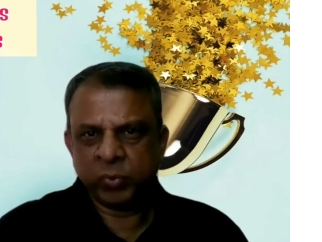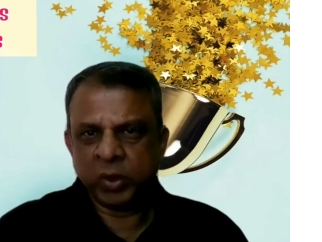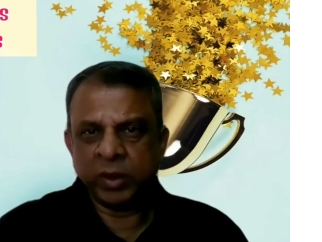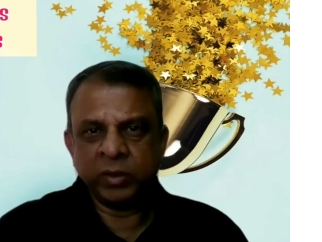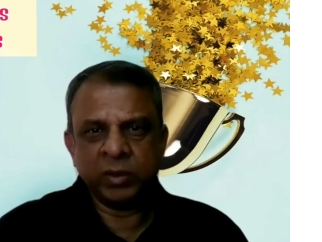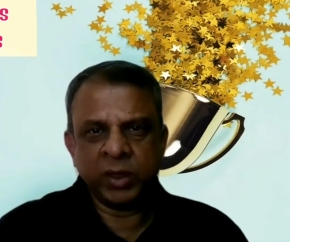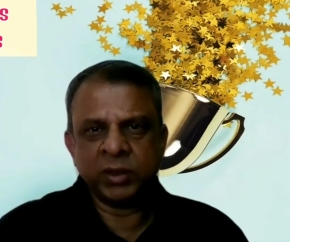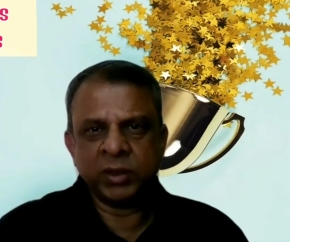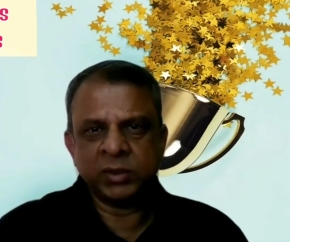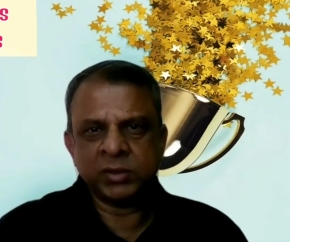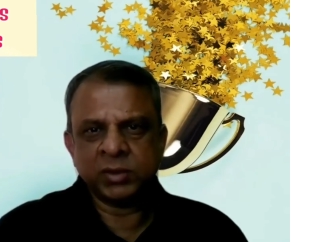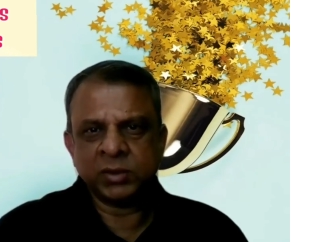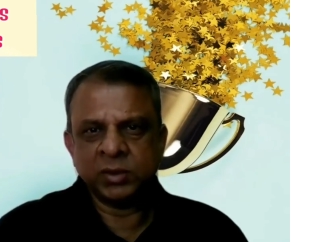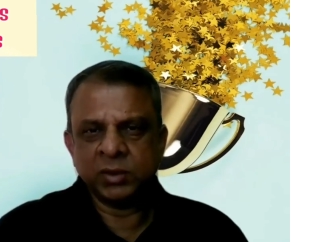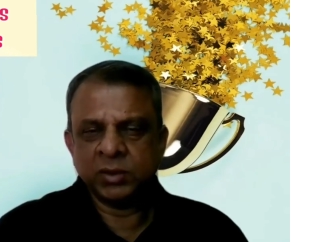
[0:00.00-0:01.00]
And that
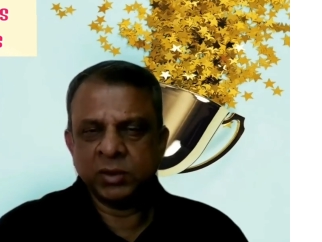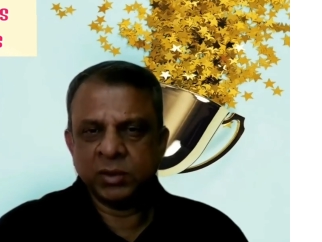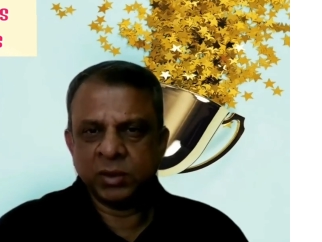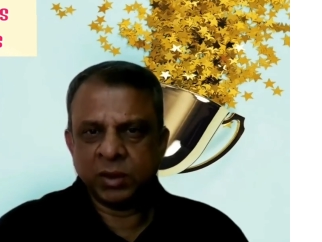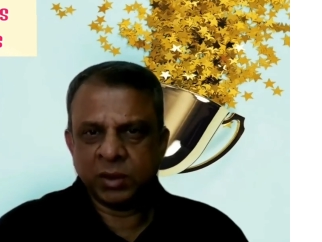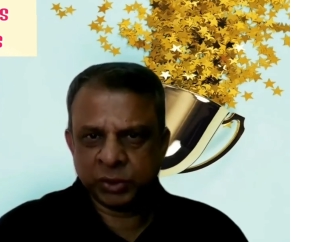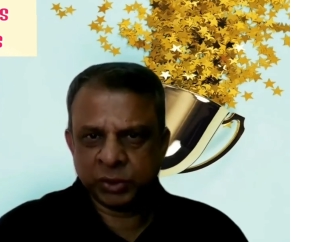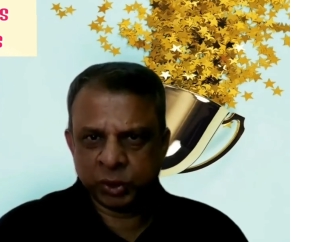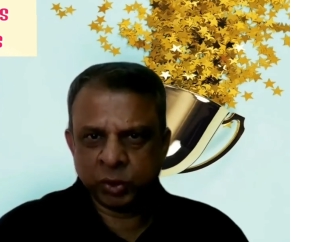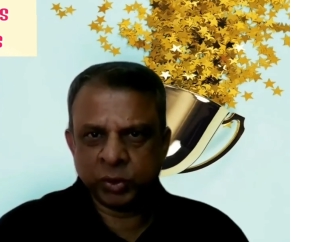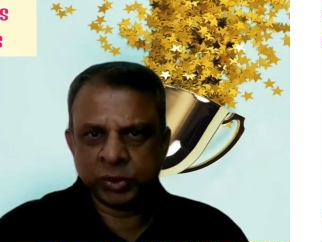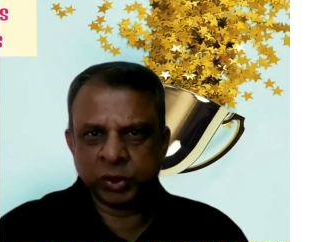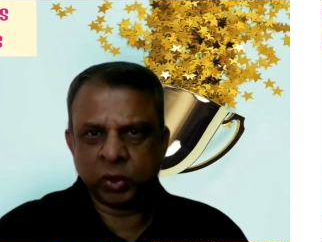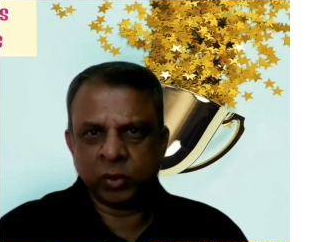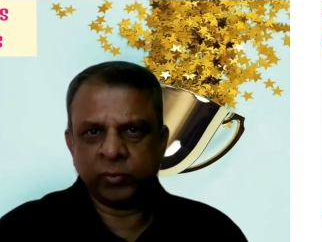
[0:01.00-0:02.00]
is a sure
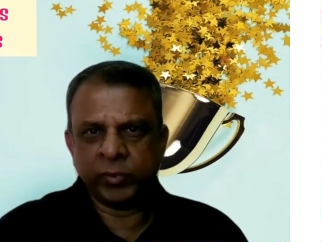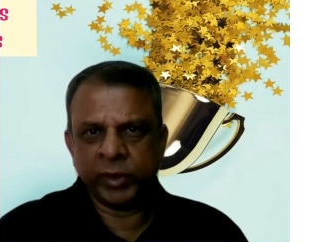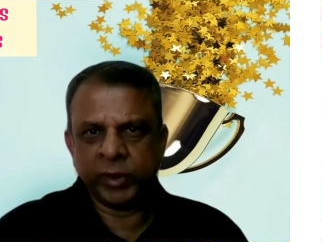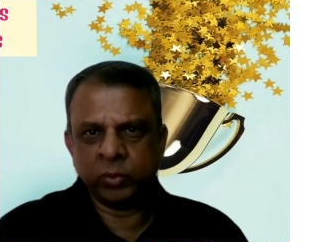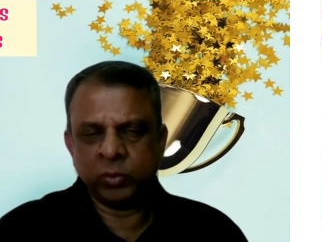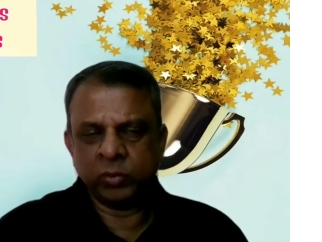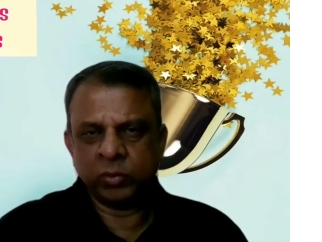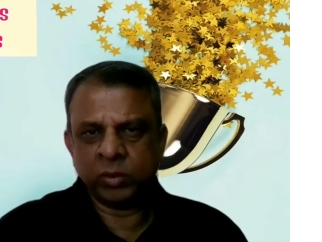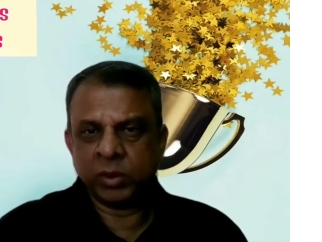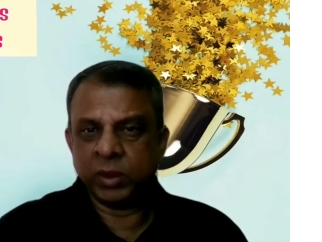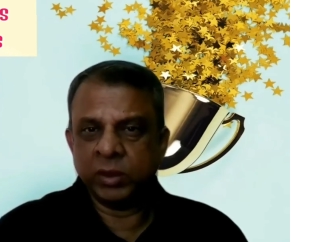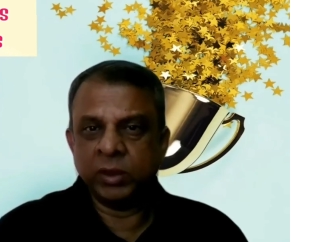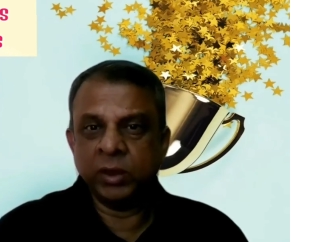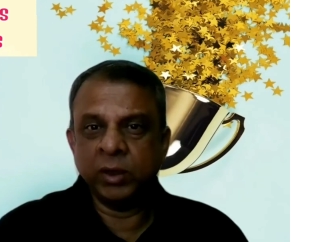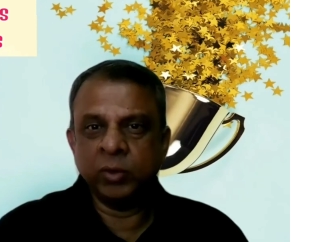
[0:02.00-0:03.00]
shot way to
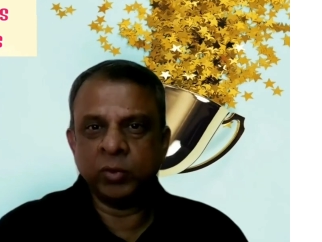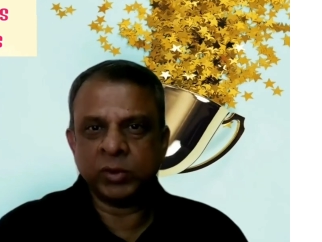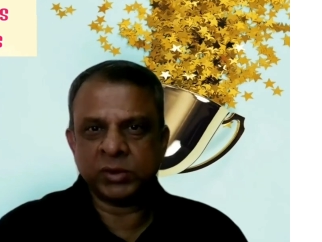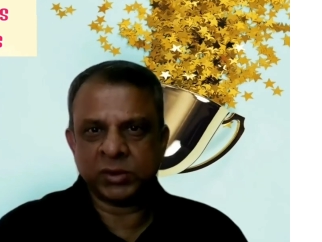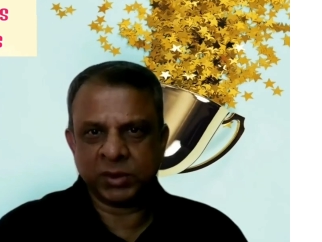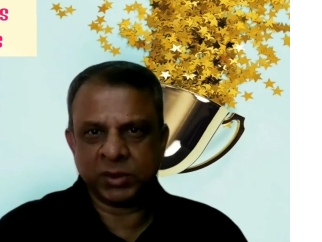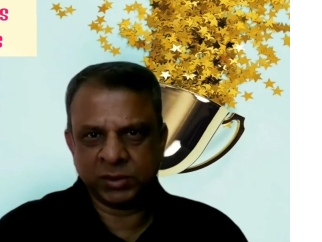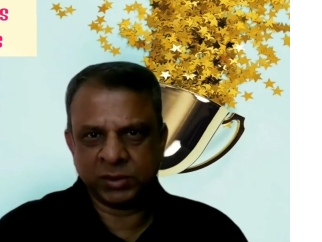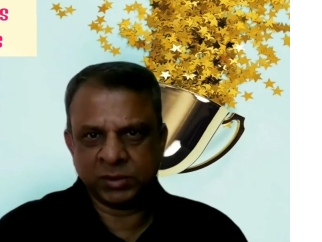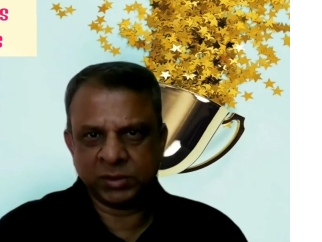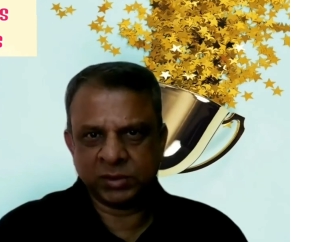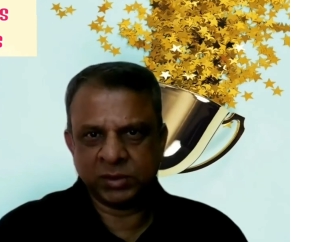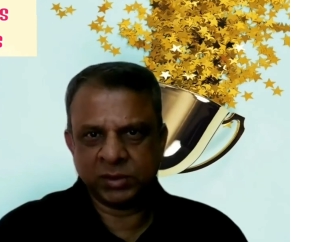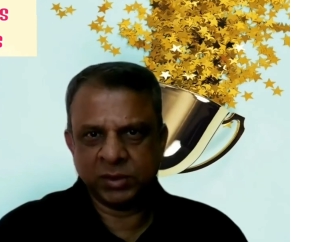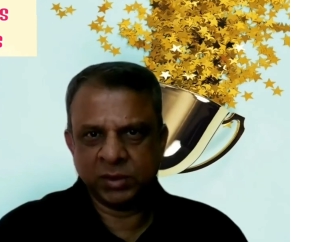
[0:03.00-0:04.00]
continuous
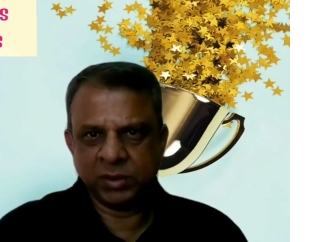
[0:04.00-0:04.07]
success,